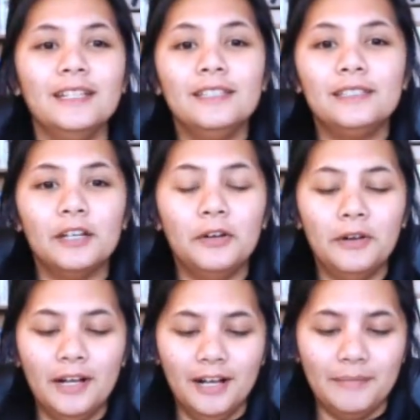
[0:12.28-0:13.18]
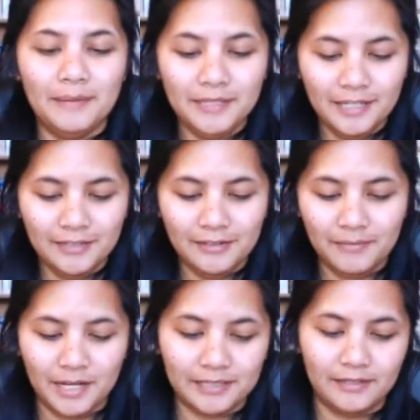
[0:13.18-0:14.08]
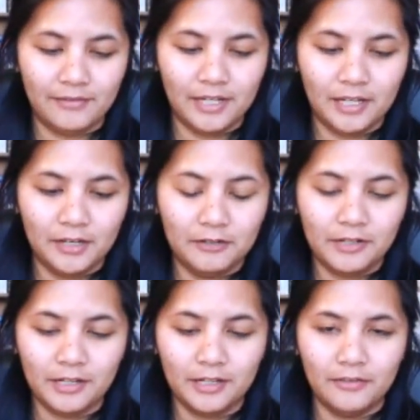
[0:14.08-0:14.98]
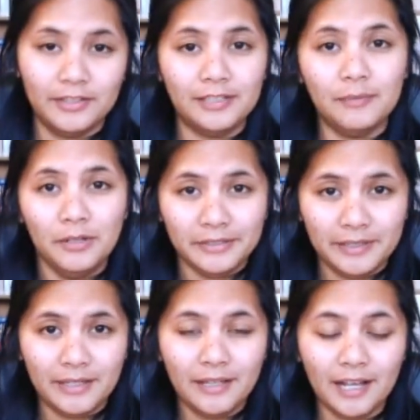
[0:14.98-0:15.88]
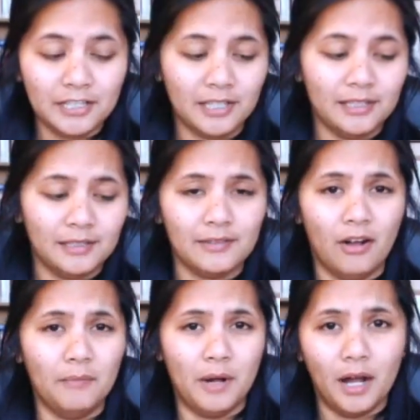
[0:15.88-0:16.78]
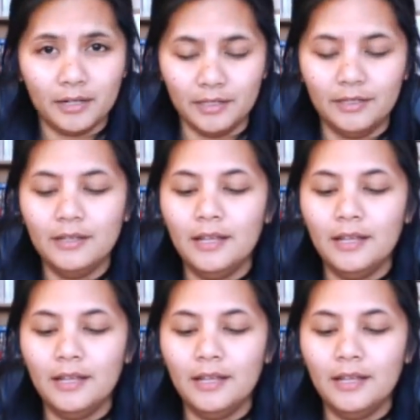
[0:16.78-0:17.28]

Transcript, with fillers: So, um, I'm gonna do an unboxing video. Uh, this is mostly, actually I think this is all manga.